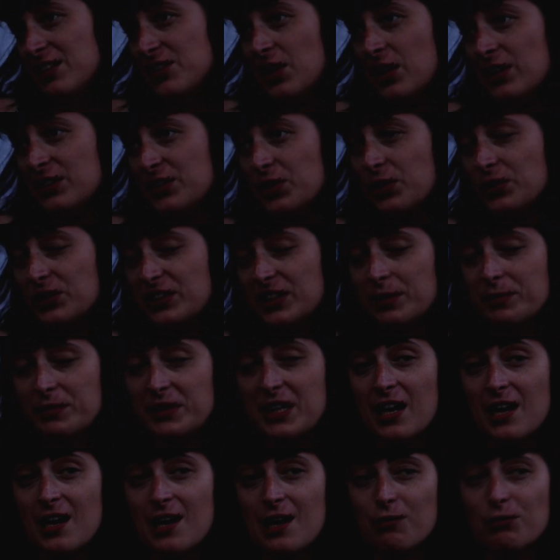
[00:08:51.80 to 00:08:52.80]
I told him,
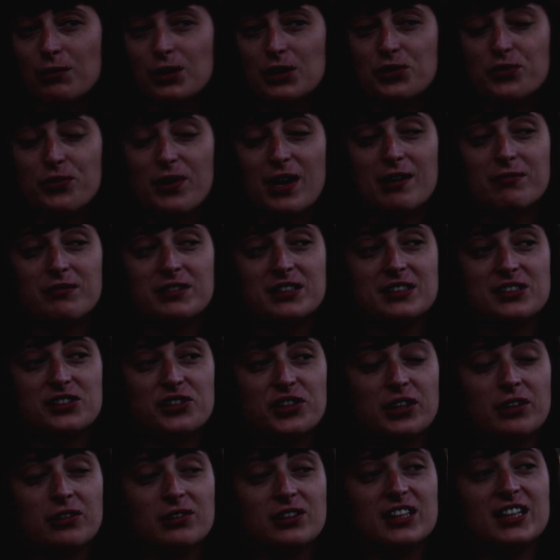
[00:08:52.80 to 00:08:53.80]
yeah, I will drive this
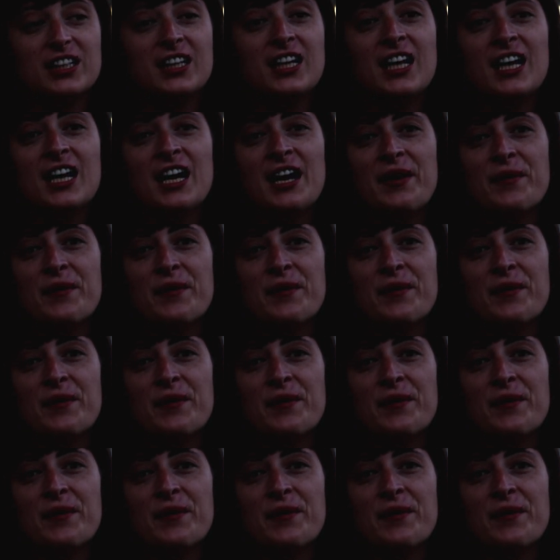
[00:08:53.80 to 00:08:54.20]
Jiguli,